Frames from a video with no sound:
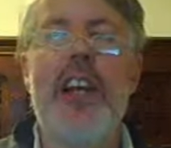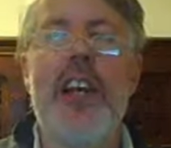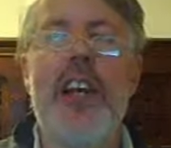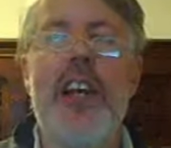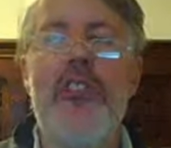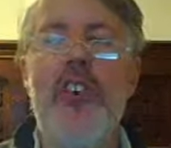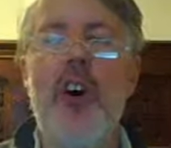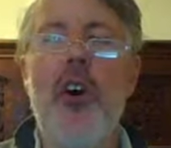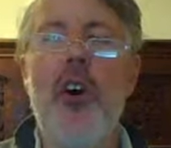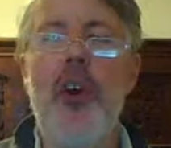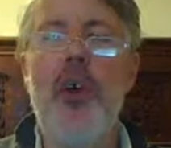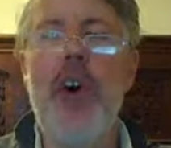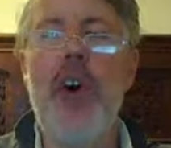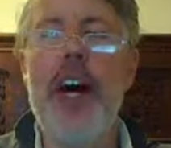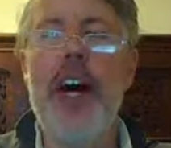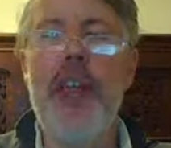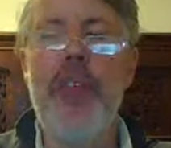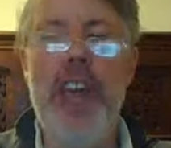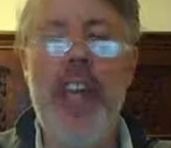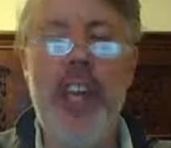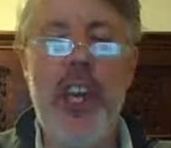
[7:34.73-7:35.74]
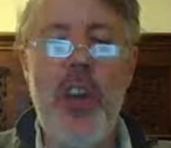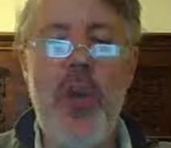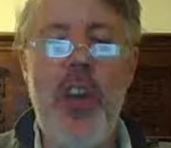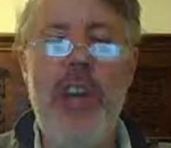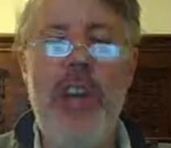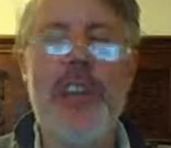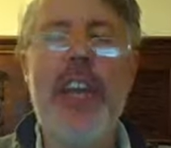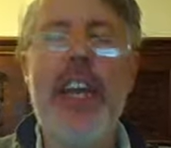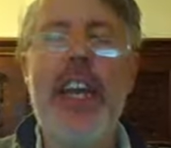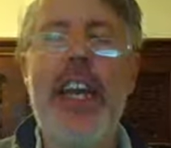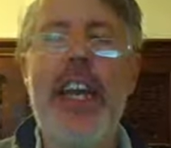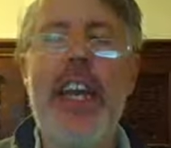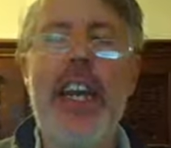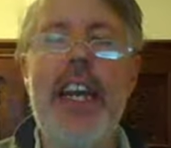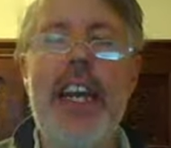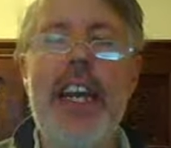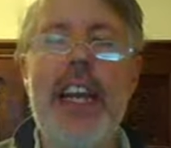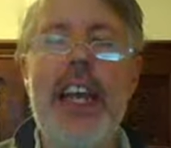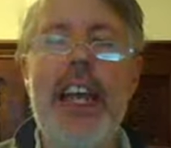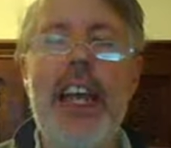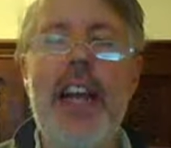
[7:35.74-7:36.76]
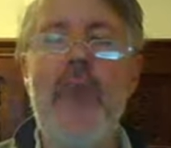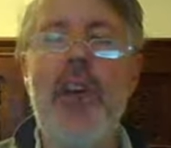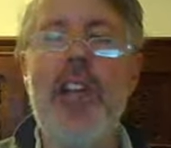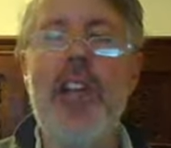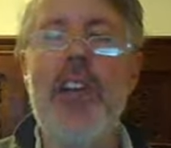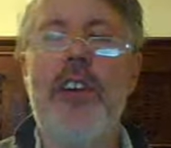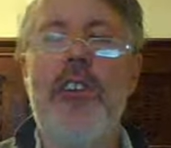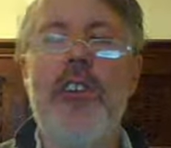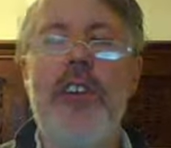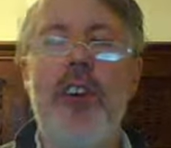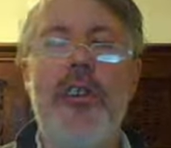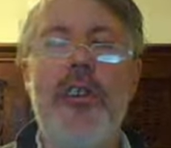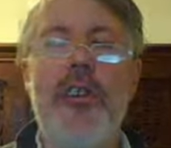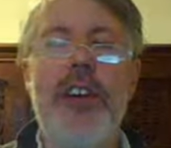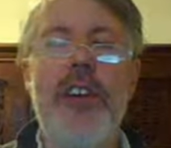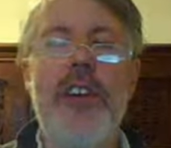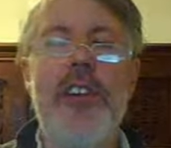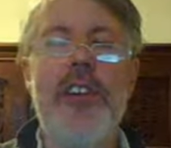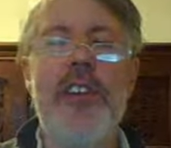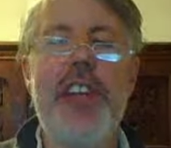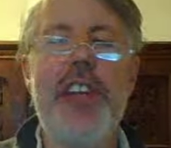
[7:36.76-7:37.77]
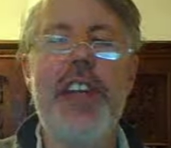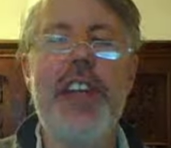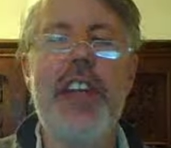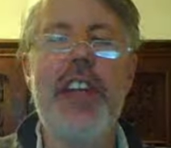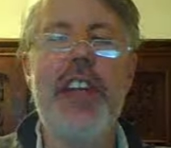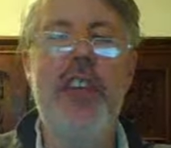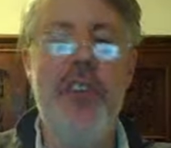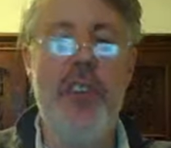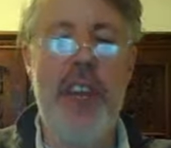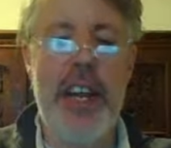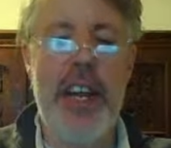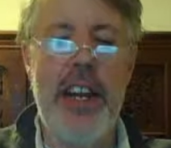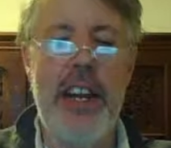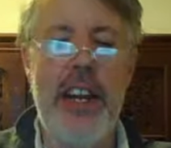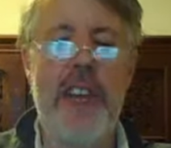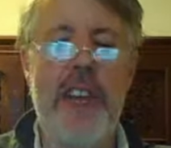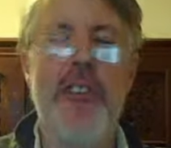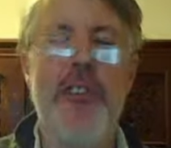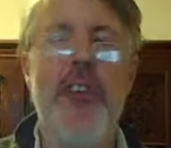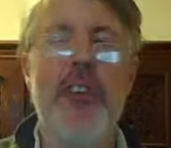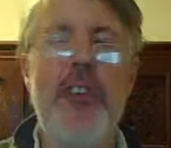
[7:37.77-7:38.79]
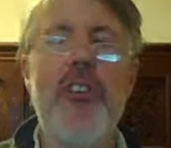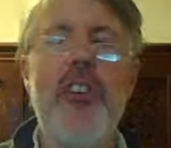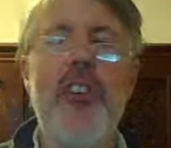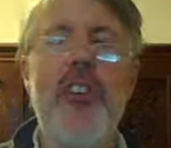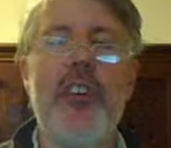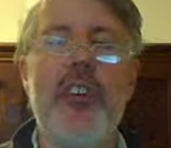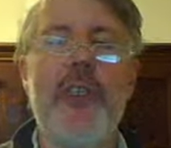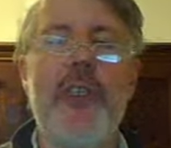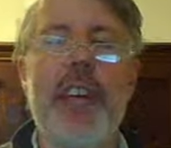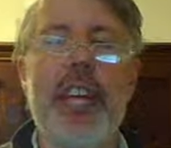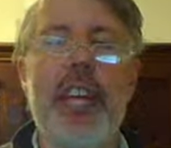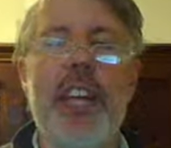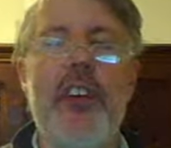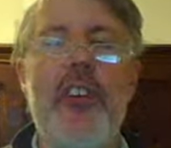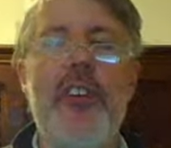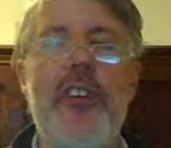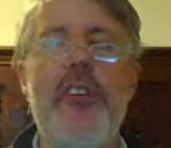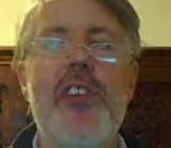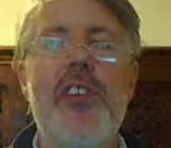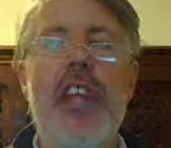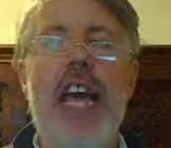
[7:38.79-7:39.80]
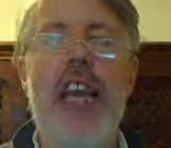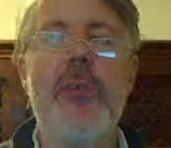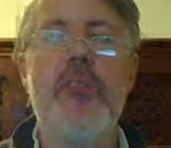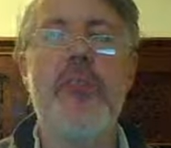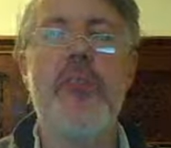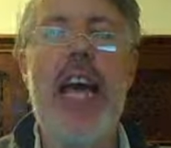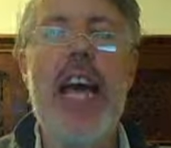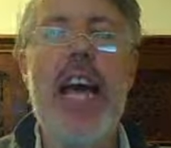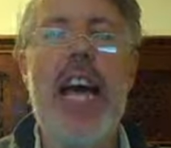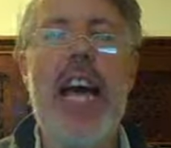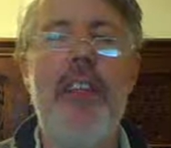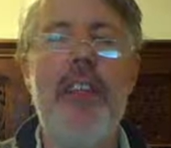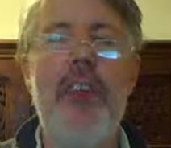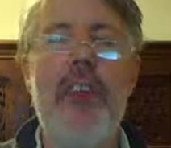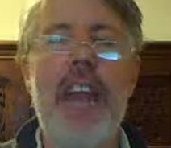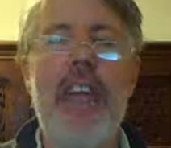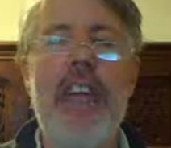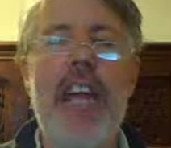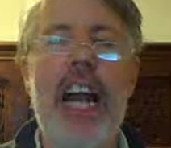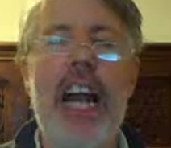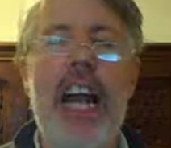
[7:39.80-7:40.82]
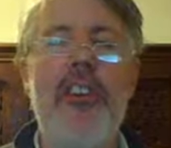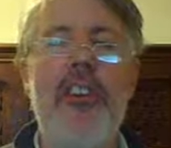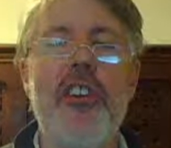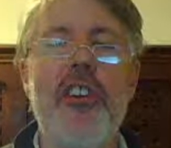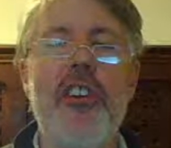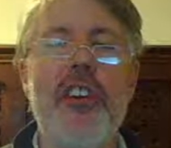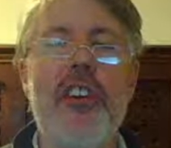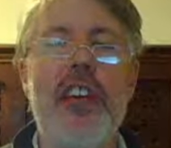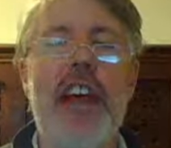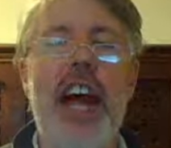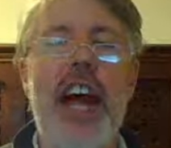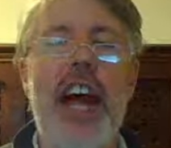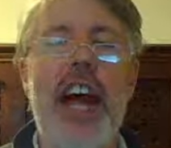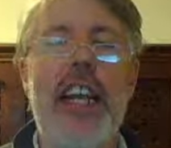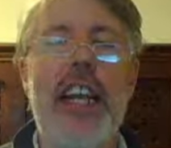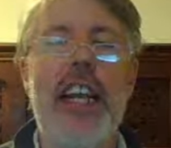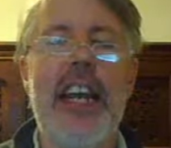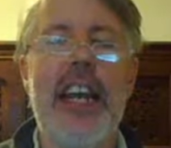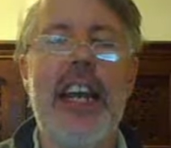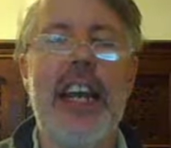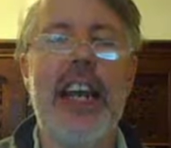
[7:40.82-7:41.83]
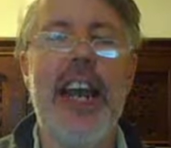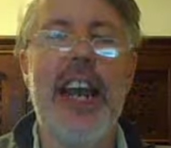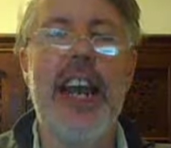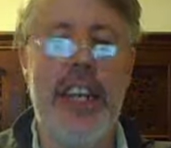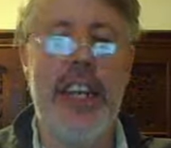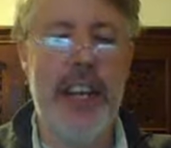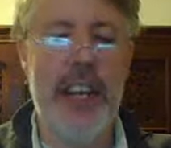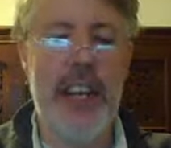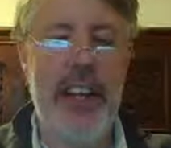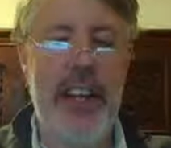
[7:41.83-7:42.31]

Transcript: So thank you once again, and we look forward to seeing you at future videos at mathdoctor.net.